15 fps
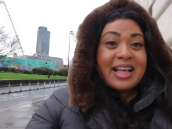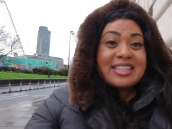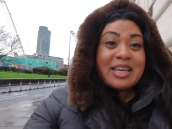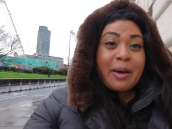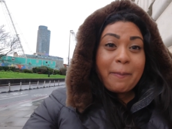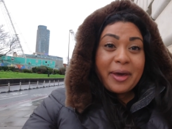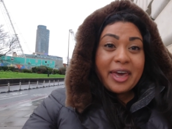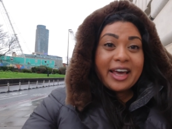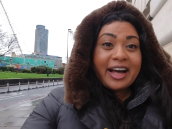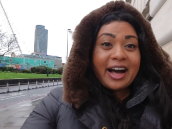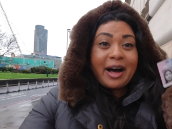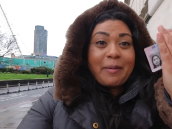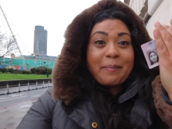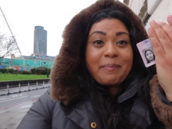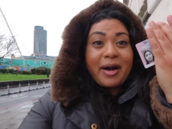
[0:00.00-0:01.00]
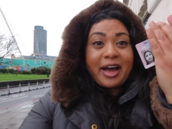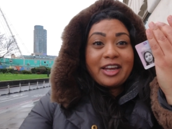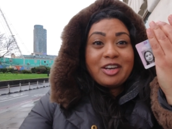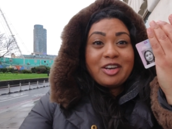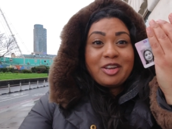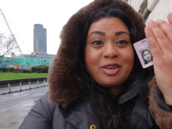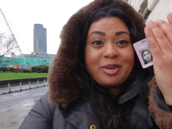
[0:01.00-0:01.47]
to pick up my
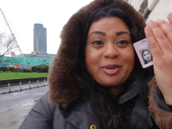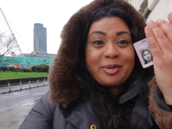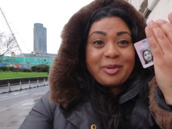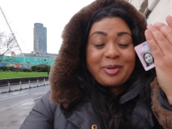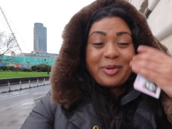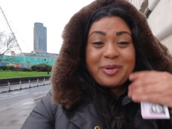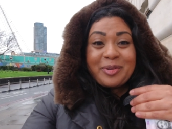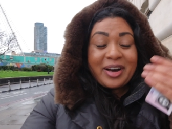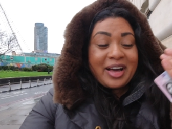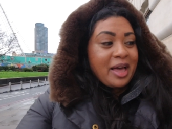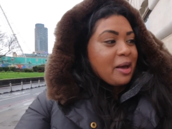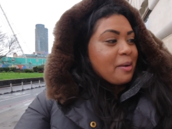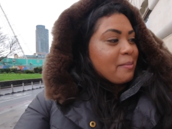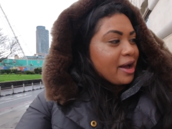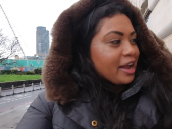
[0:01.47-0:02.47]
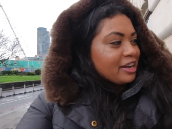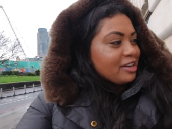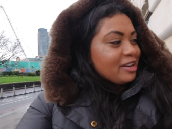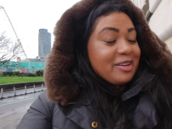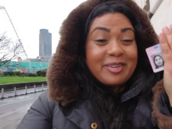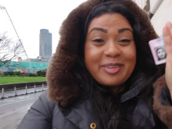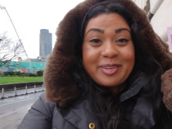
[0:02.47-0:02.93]
new
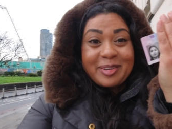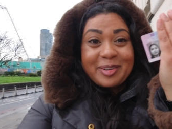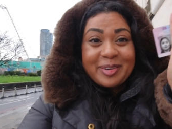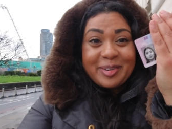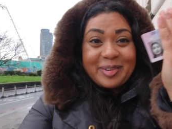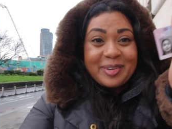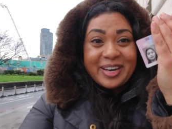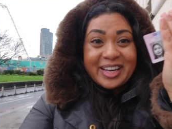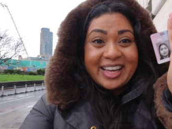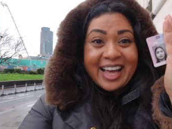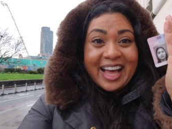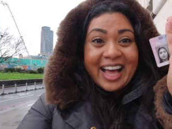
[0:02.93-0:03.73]
visa,